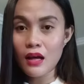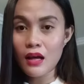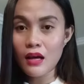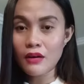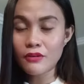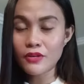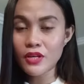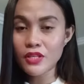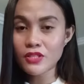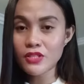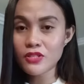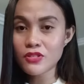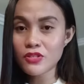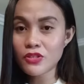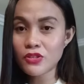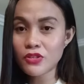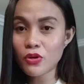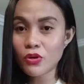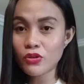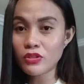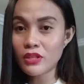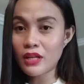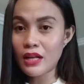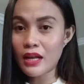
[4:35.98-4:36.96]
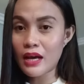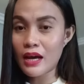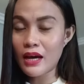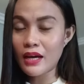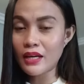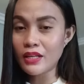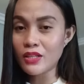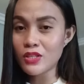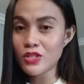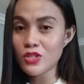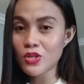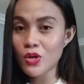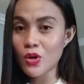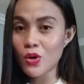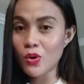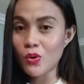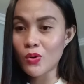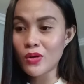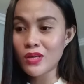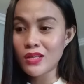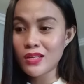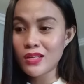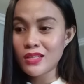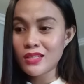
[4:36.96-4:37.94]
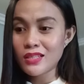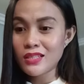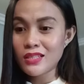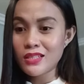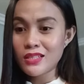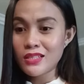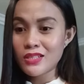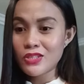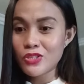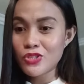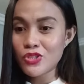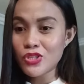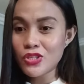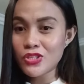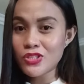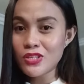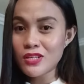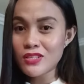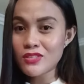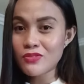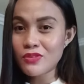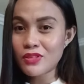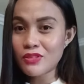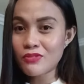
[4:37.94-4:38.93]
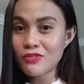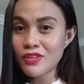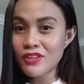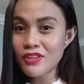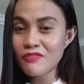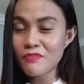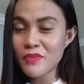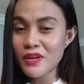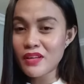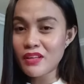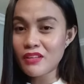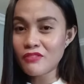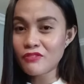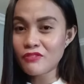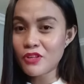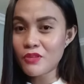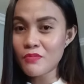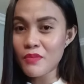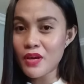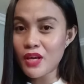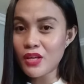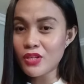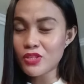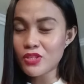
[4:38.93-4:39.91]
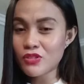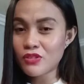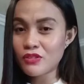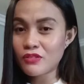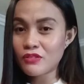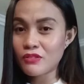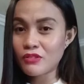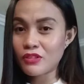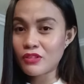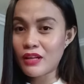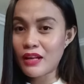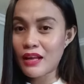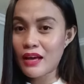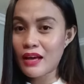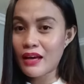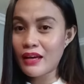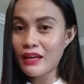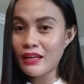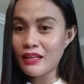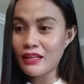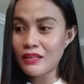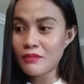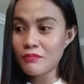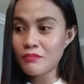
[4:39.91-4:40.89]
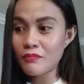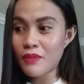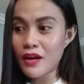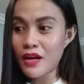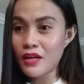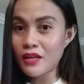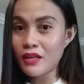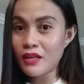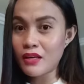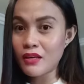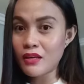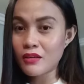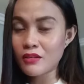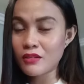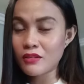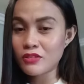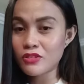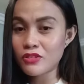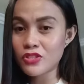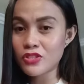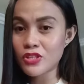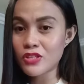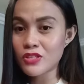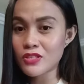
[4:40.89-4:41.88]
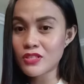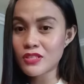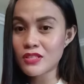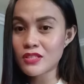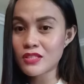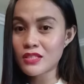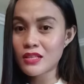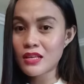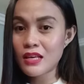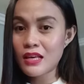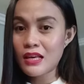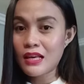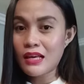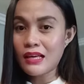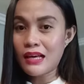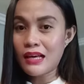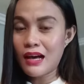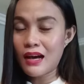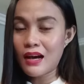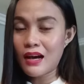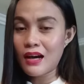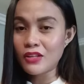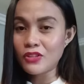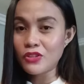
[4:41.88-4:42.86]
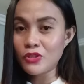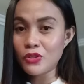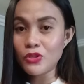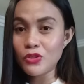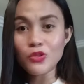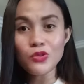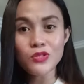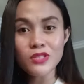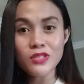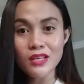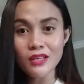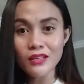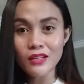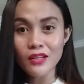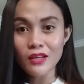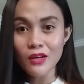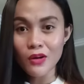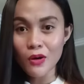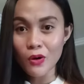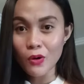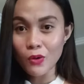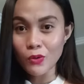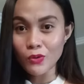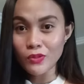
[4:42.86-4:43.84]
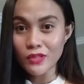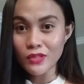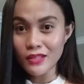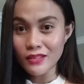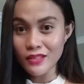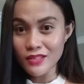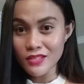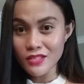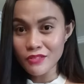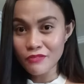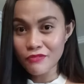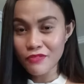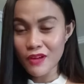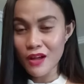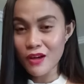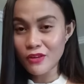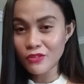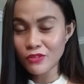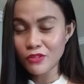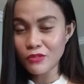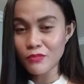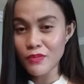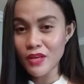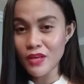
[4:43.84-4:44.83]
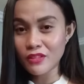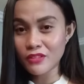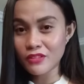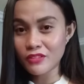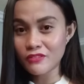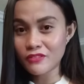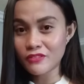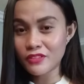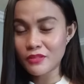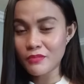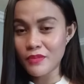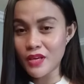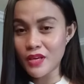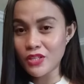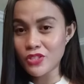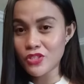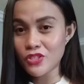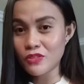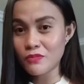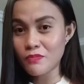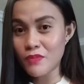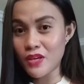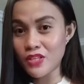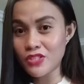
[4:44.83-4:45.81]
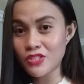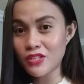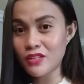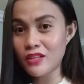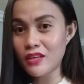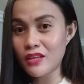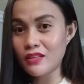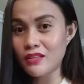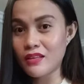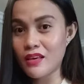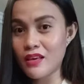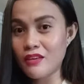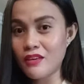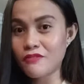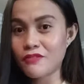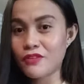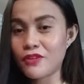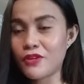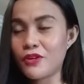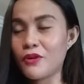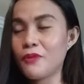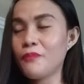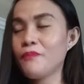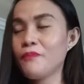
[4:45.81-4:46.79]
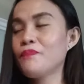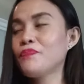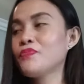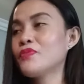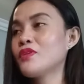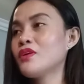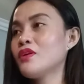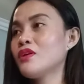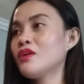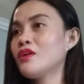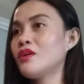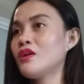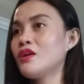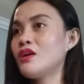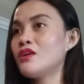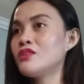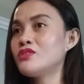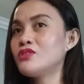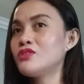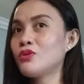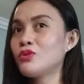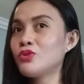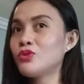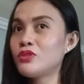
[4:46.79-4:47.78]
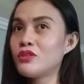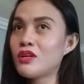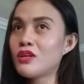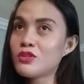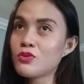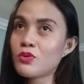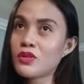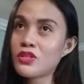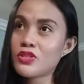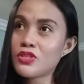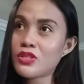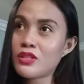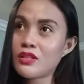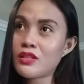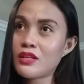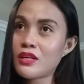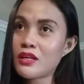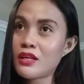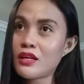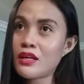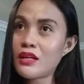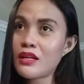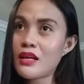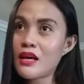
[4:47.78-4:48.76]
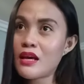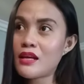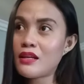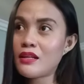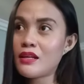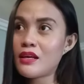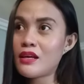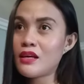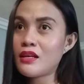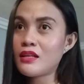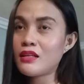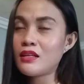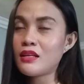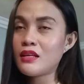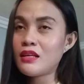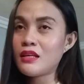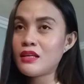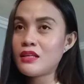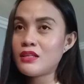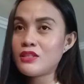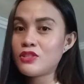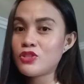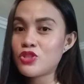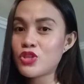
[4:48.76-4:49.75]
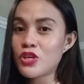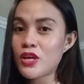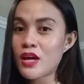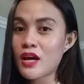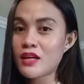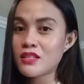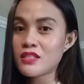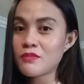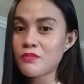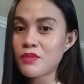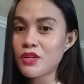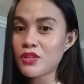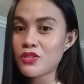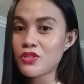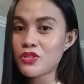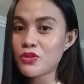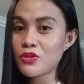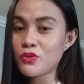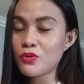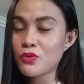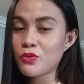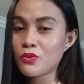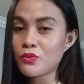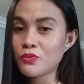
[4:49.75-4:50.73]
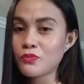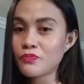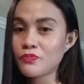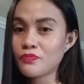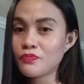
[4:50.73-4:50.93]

registered online. So she just retrieved my information online by just using the code that is found on my confirmation page that I gave her. And so that's what she did. And then she asked me to,